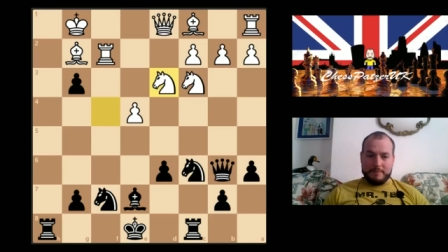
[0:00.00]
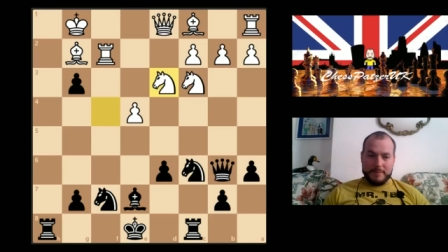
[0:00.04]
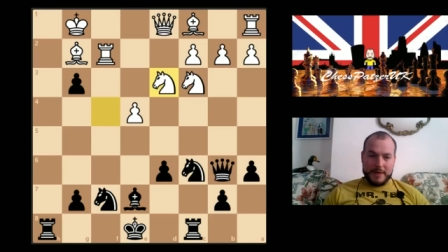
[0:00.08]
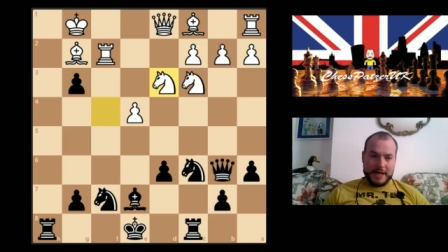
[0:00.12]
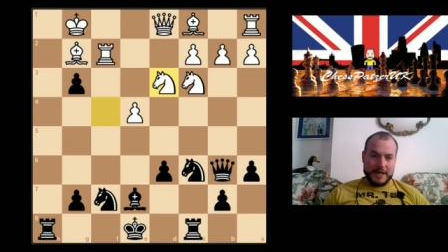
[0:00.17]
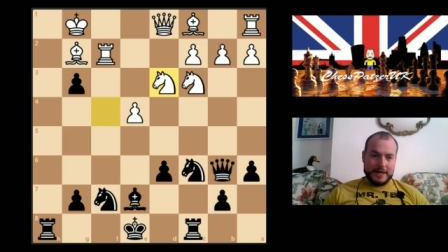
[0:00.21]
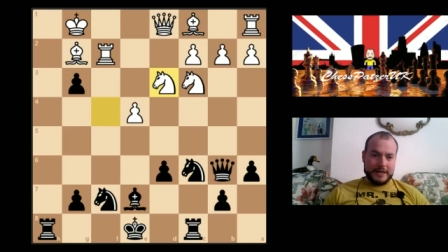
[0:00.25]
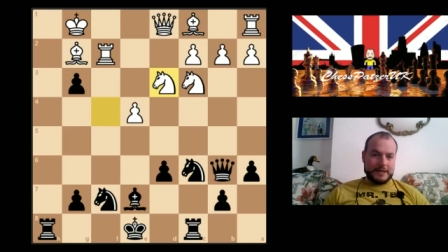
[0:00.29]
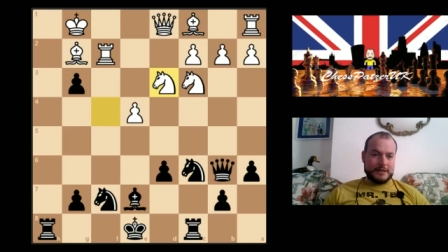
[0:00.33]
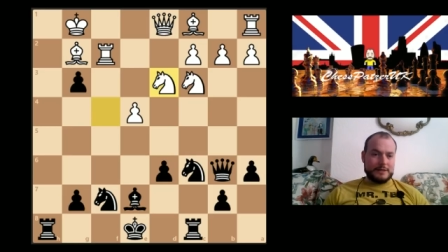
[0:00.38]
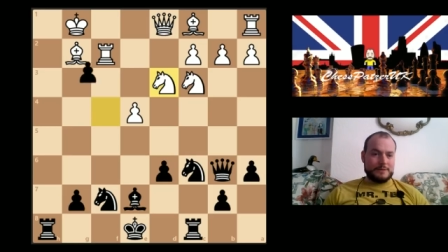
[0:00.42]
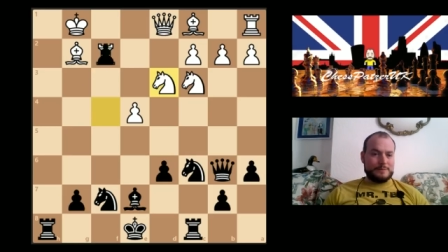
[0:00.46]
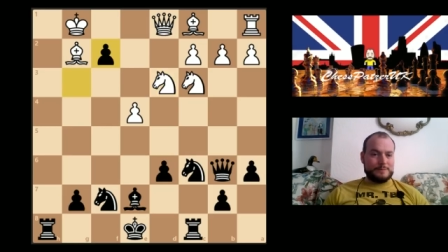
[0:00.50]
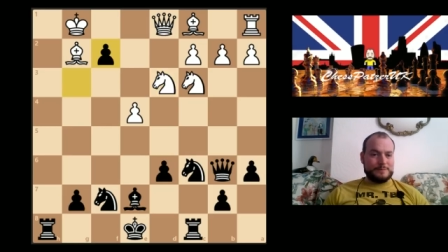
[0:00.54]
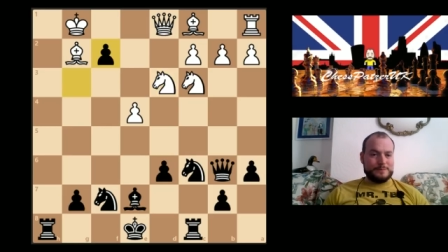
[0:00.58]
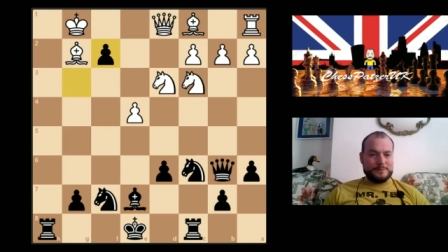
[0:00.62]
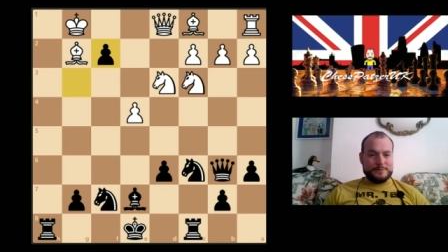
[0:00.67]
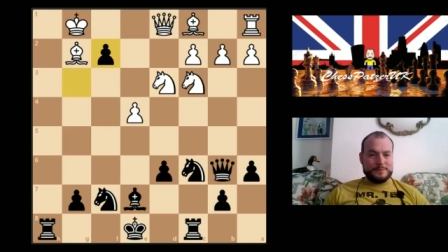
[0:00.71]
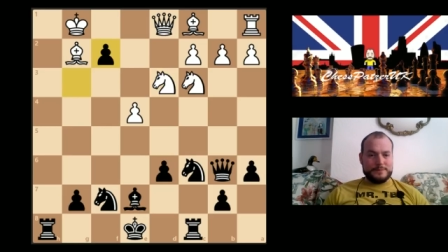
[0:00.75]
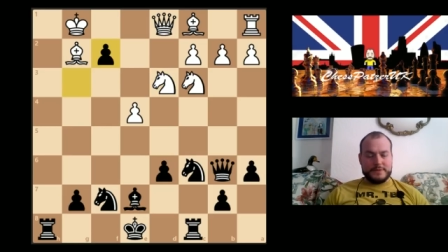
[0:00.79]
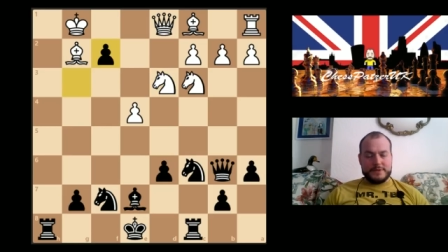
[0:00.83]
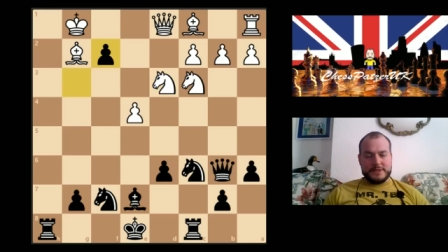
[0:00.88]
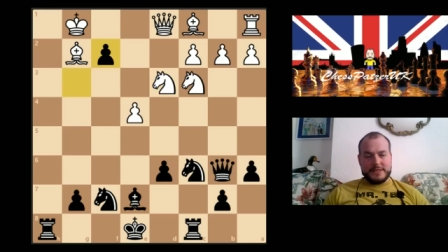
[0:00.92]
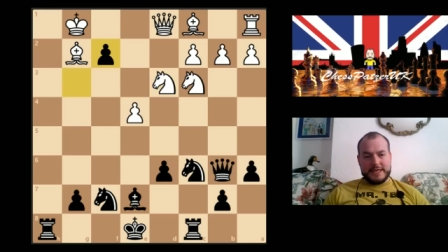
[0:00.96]
back,
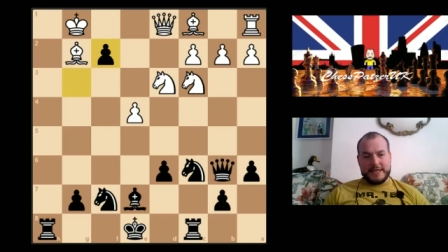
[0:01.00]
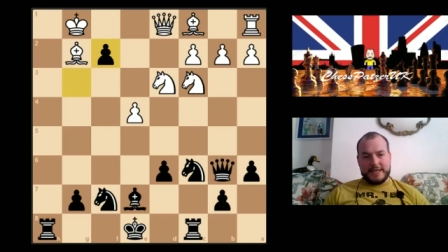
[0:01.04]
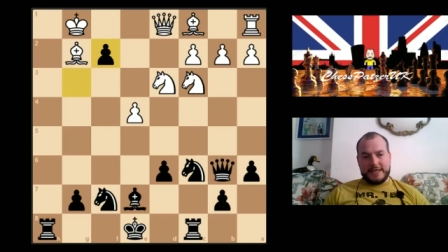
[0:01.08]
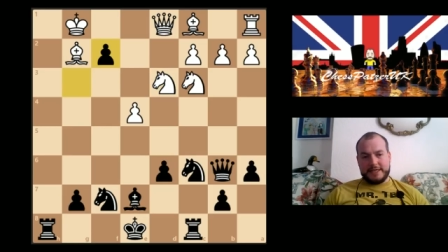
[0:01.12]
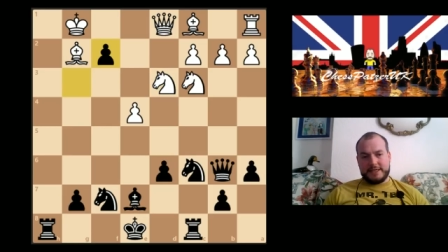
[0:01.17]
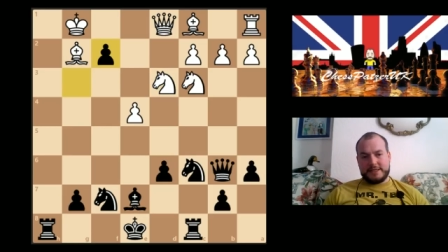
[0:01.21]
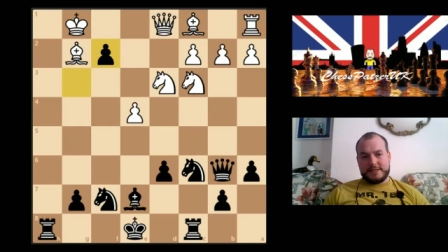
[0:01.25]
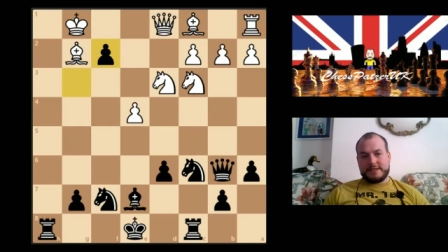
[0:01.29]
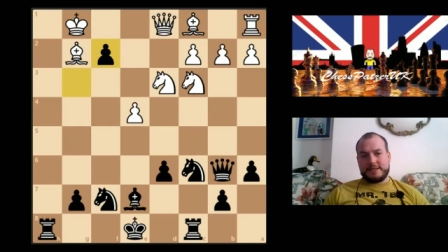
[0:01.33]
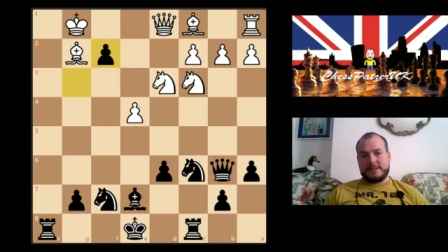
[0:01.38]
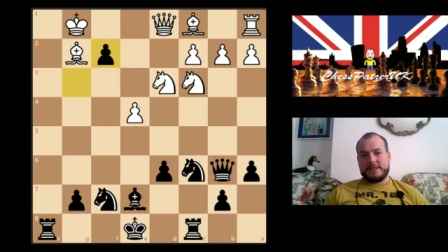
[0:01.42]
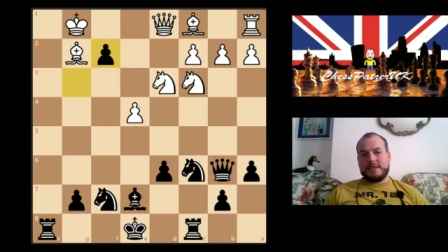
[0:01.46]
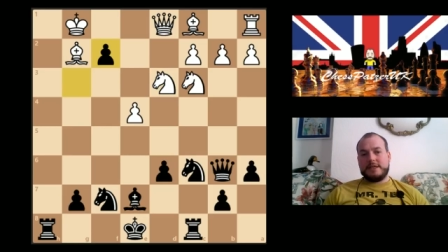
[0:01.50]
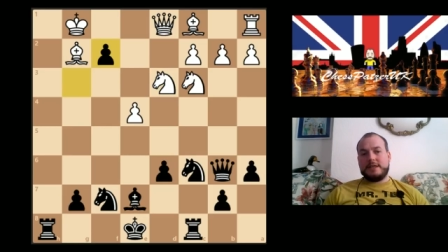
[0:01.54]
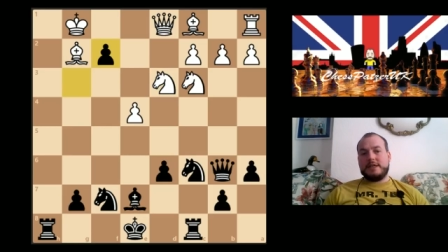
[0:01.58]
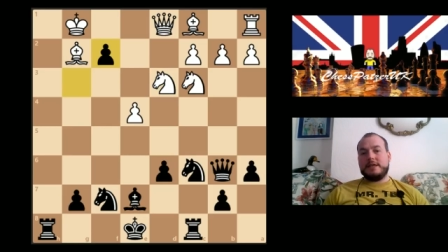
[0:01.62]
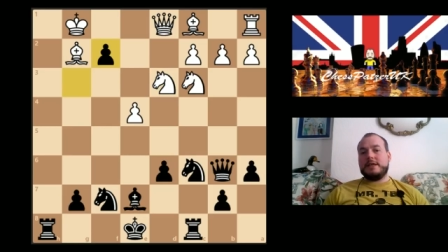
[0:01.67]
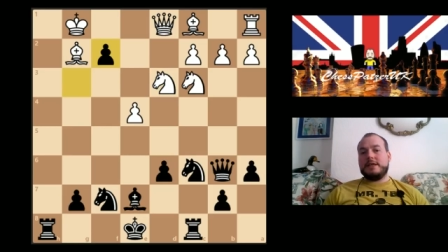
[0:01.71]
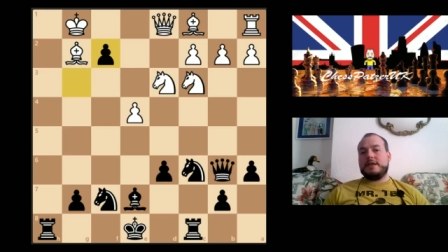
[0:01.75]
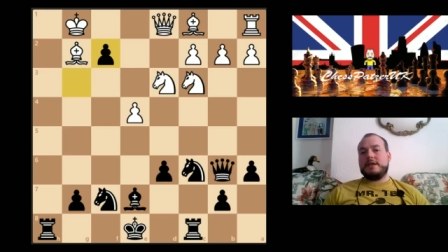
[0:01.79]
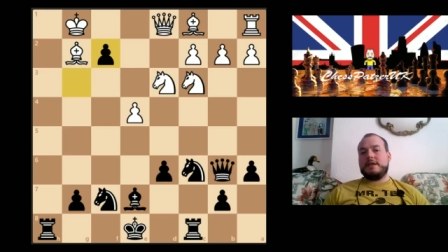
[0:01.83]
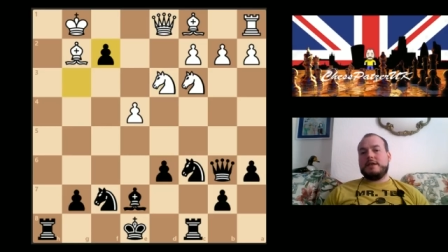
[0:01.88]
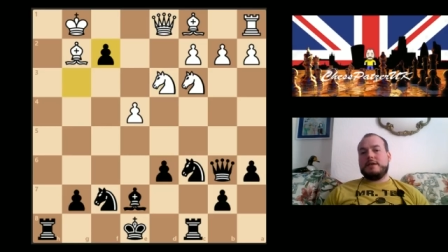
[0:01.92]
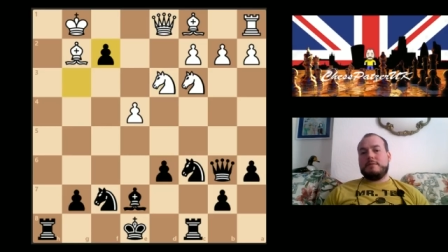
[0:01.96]
takes,
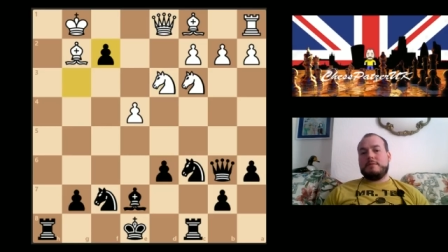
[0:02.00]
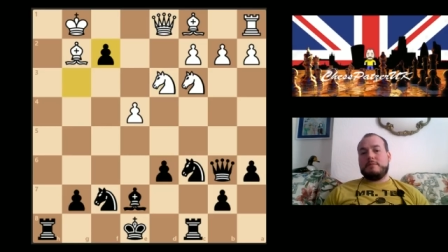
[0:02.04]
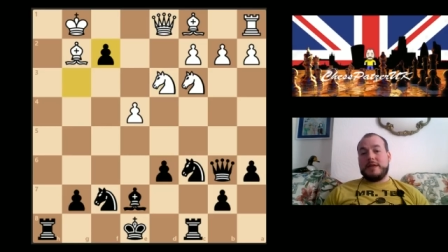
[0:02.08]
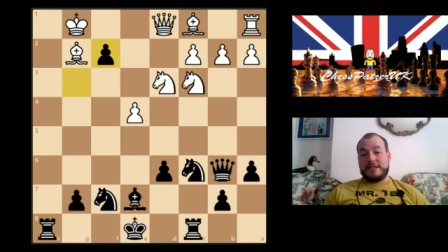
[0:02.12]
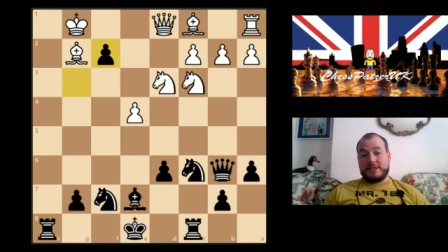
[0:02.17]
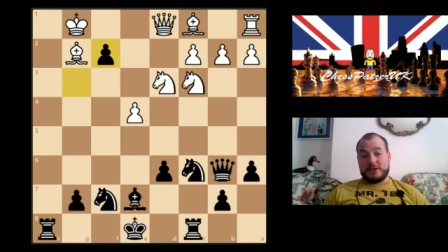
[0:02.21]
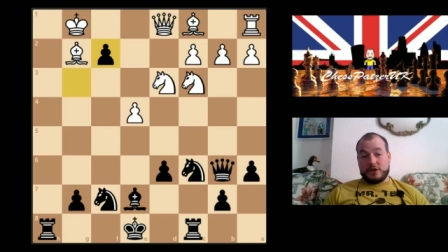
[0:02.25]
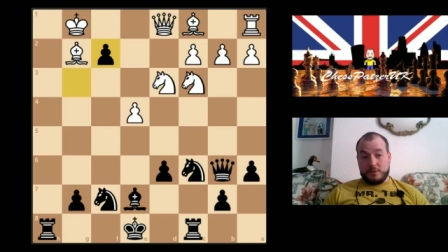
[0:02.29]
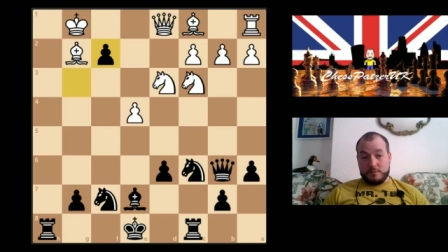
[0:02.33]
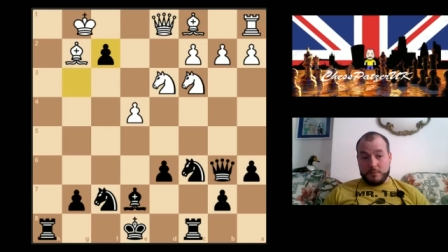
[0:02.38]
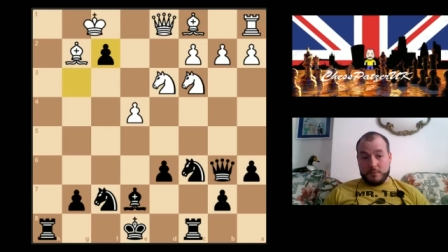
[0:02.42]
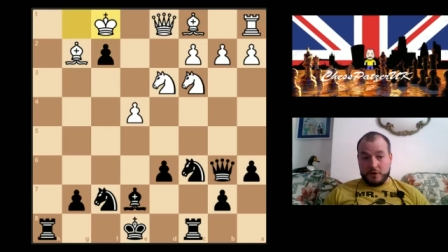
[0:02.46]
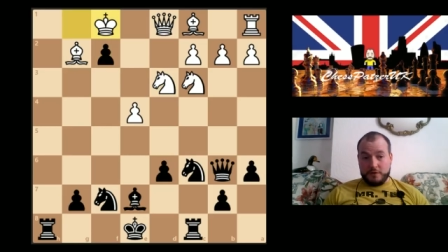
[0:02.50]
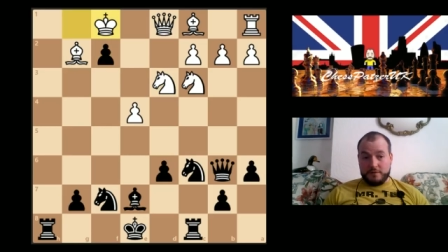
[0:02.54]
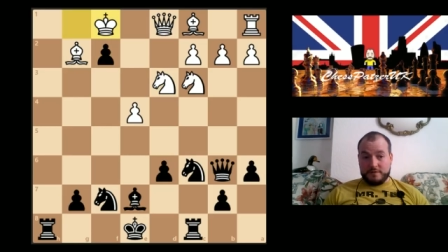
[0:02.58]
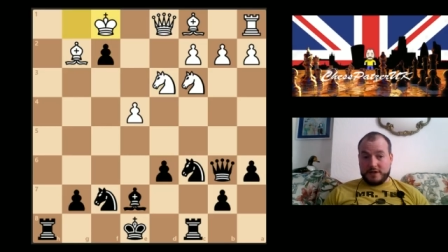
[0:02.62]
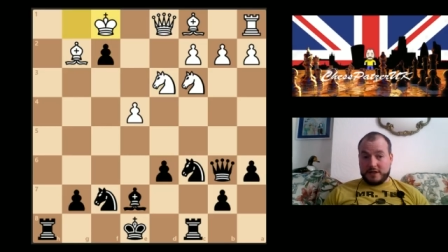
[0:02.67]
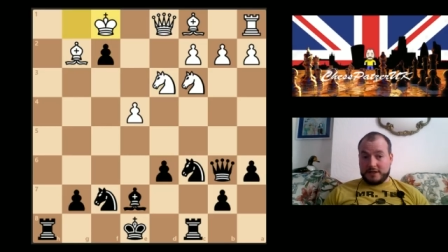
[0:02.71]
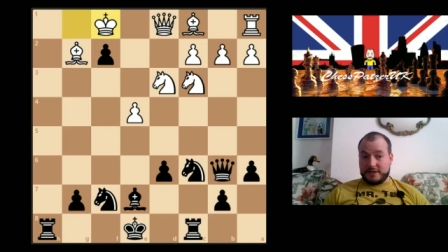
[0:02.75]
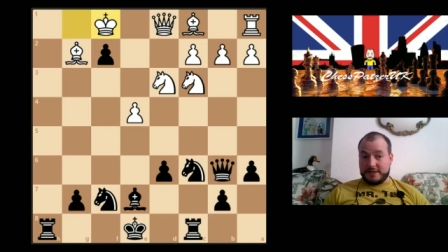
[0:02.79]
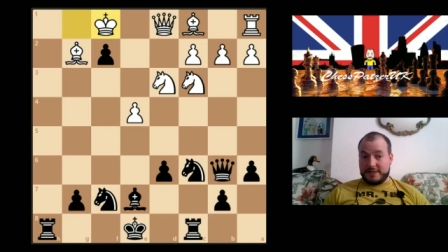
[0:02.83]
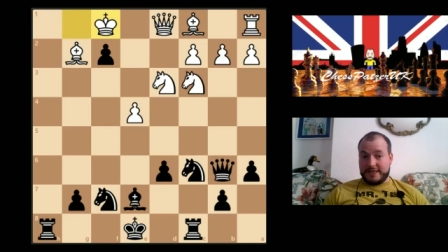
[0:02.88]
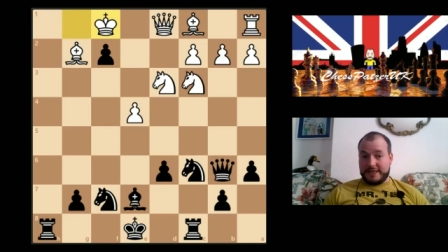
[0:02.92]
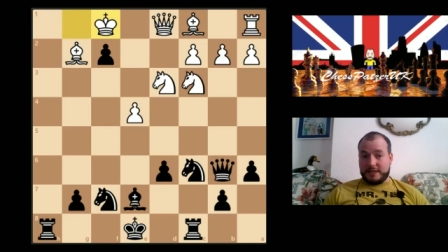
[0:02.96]
plays a good move,
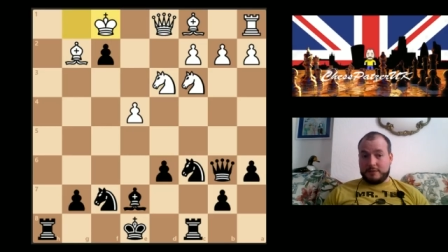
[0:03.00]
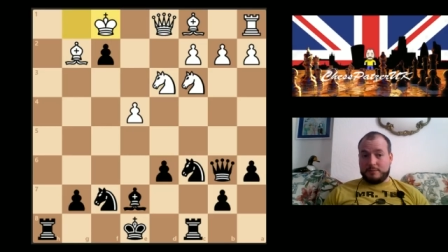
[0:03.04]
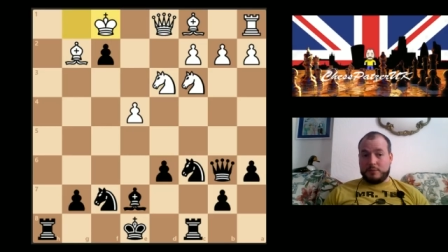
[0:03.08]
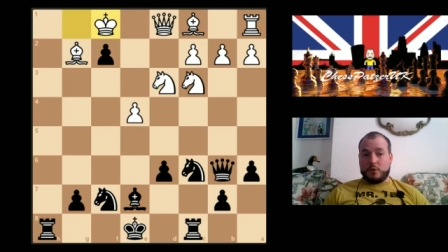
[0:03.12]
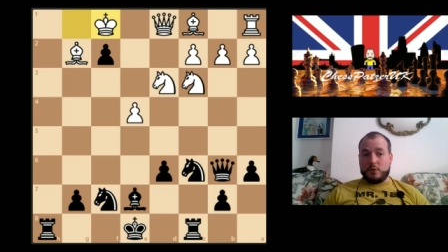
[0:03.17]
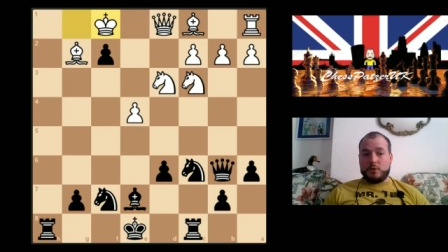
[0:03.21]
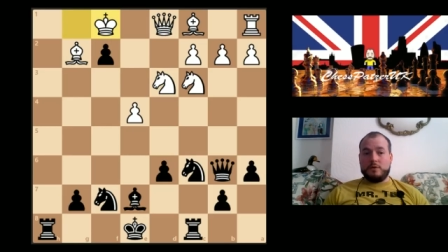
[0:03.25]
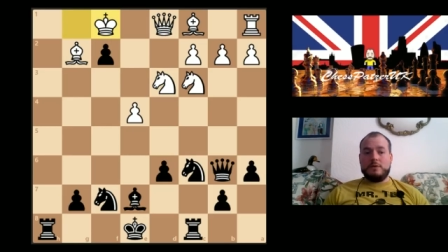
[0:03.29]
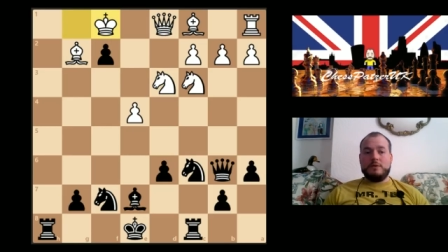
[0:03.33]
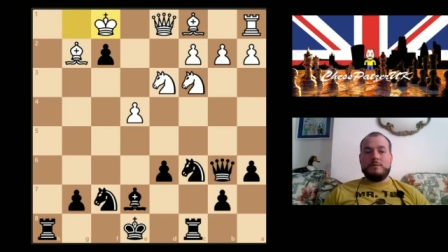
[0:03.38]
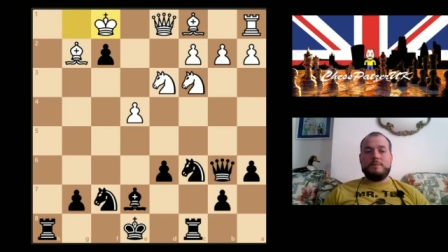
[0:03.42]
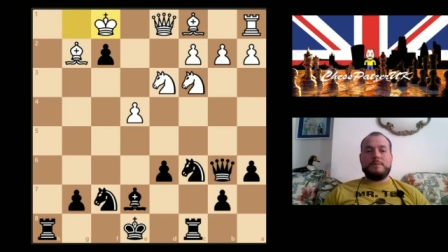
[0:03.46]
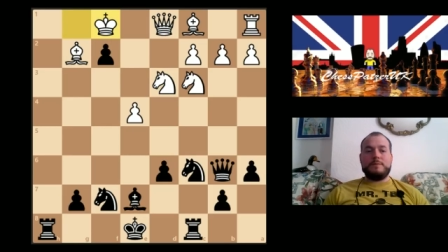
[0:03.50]
doesn't take the pawn.